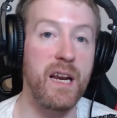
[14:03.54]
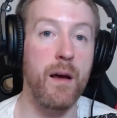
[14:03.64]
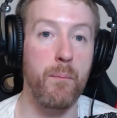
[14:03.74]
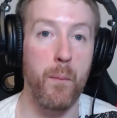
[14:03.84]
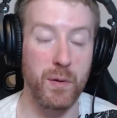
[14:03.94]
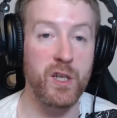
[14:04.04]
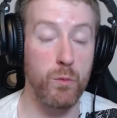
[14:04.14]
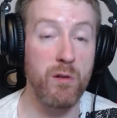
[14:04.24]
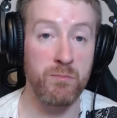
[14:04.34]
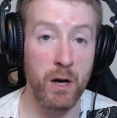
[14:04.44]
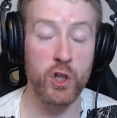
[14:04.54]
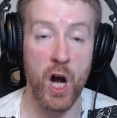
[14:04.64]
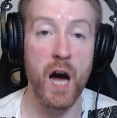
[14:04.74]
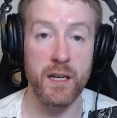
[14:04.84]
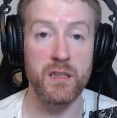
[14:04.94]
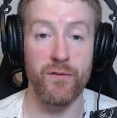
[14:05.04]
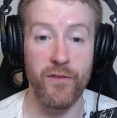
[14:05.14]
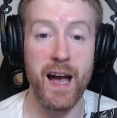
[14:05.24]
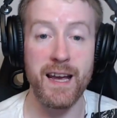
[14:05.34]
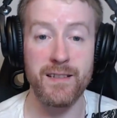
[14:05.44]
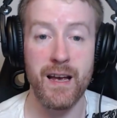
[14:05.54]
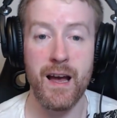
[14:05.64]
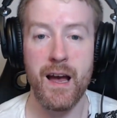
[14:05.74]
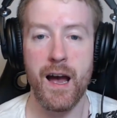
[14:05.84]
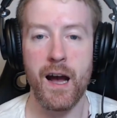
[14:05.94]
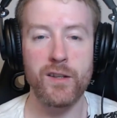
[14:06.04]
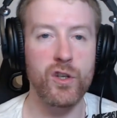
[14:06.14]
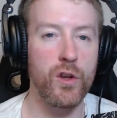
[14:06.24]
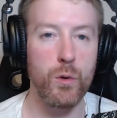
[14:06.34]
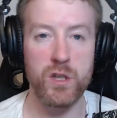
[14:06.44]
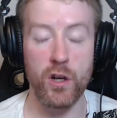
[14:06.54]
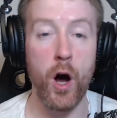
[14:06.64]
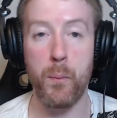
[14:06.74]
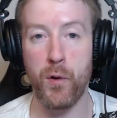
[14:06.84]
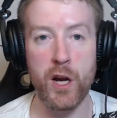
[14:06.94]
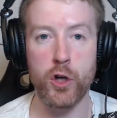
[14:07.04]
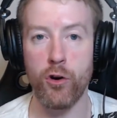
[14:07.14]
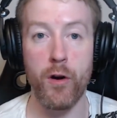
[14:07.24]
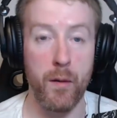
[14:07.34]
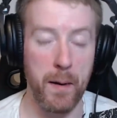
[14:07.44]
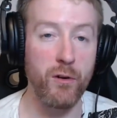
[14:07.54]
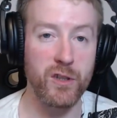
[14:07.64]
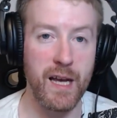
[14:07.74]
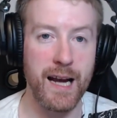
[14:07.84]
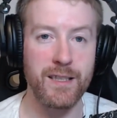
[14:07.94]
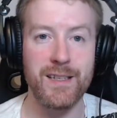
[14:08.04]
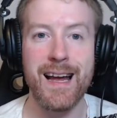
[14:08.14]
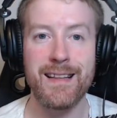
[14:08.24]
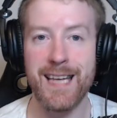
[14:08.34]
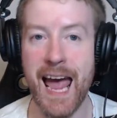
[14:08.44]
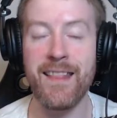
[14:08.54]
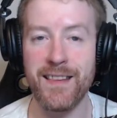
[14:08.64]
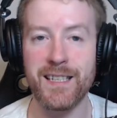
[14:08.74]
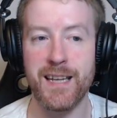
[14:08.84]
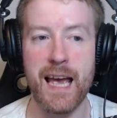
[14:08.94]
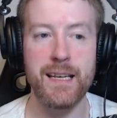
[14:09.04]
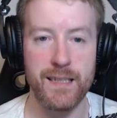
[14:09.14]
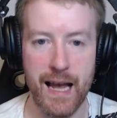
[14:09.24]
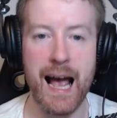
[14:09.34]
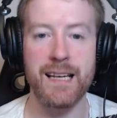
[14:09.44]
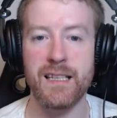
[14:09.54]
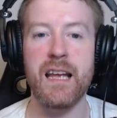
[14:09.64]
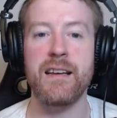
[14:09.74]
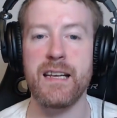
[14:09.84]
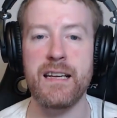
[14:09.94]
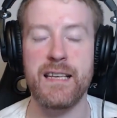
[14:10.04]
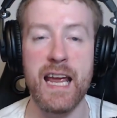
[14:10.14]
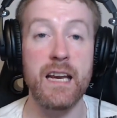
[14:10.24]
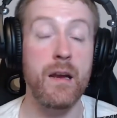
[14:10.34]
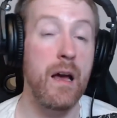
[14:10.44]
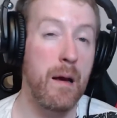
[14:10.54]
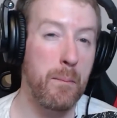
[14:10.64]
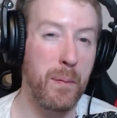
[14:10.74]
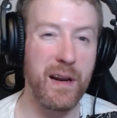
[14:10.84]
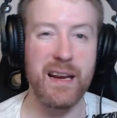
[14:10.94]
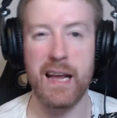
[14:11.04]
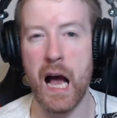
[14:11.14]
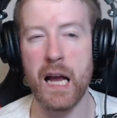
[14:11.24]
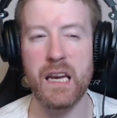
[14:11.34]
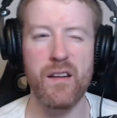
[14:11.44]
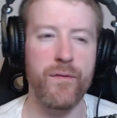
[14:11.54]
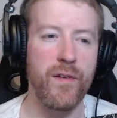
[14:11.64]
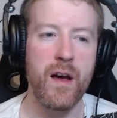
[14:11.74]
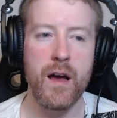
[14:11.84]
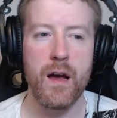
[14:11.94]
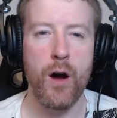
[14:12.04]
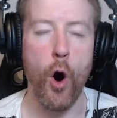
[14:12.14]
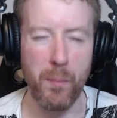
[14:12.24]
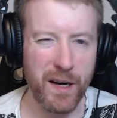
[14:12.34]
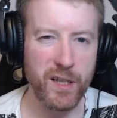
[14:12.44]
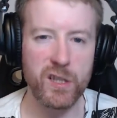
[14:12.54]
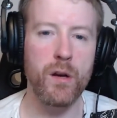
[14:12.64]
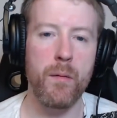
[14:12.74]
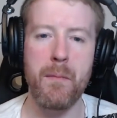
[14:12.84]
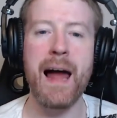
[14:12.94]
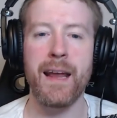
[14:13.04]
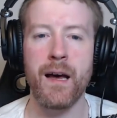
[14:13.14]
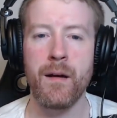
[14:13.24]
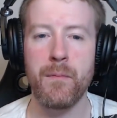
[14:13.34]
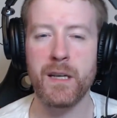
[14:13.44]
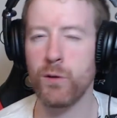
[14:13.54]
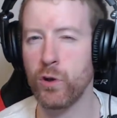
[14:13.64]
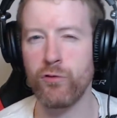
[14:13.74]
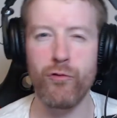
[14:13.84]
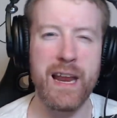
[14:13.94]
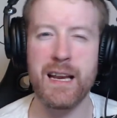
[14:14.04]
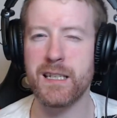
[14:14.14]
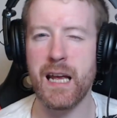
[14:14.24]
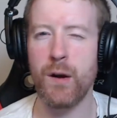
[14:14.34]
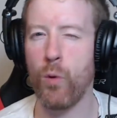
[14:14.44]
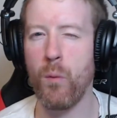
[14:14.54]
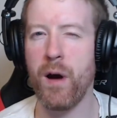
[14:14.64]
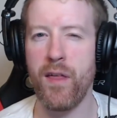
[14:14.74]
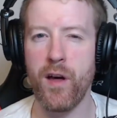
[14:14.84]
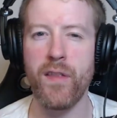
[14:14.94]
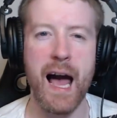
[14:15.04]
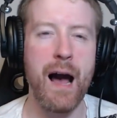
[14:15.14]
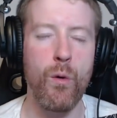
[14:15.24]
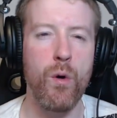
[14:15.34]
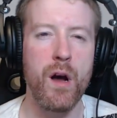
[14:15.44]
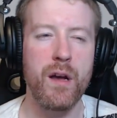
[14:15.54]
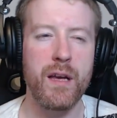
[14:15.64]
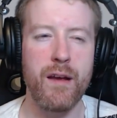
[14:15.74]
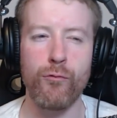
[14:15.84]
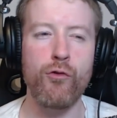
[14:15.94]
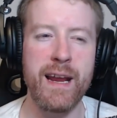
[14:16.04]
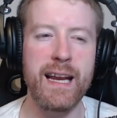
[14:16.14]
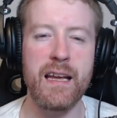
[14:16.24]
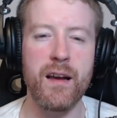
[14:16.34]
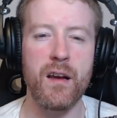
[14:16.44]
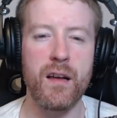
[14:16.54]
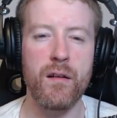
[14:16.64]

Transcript: in a position where it was much harder to fight. And so there was a lot of pressure on both sides to end this case, as they indeed did, but in kind of ominous manner, because it wasn't really decided one way or the other how it really,